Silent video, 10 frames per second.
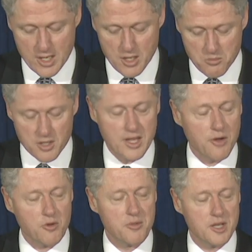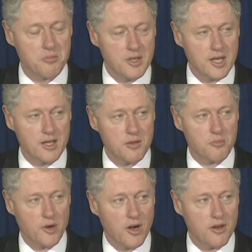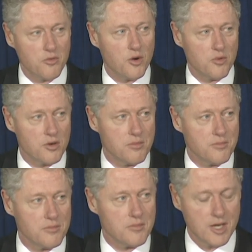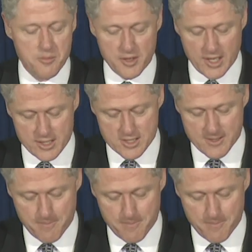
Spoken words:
But that will be a big part of what we're up against.